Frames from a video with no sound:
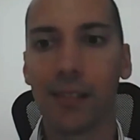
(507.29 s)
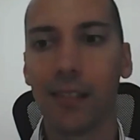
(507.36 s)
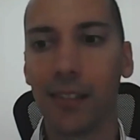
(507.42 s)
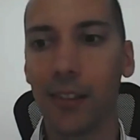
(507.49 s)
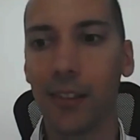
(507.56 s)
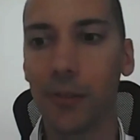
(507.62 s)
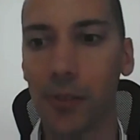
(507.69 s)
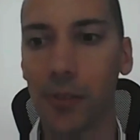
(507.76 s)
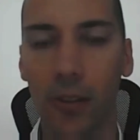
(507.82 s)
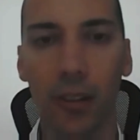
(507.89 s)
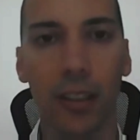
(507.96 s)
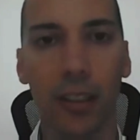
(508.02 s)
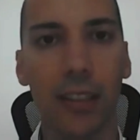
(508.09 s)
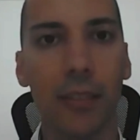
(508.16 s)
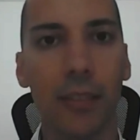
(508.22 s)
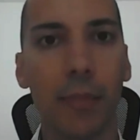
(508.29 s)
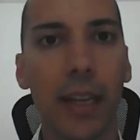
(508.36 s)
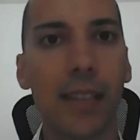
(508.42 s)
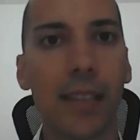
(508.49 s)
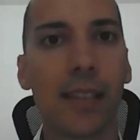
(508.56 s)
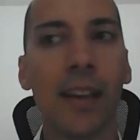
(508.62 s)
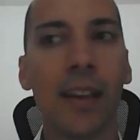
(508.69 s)
you know, scholarly
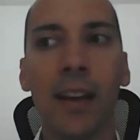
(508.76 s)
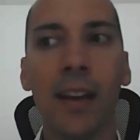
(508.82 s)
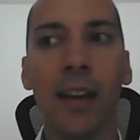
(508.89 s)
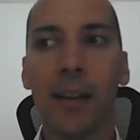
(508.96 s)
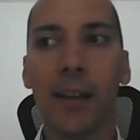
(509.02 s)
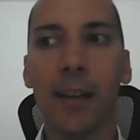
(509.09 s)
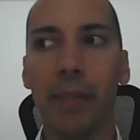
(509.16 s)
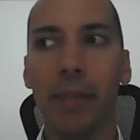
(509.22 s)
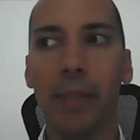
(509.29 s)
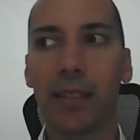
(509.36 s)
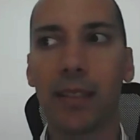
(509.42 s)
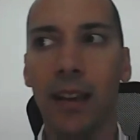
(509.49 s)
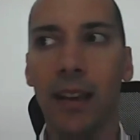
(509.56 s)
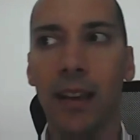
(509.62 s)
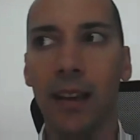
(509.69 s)
debates, but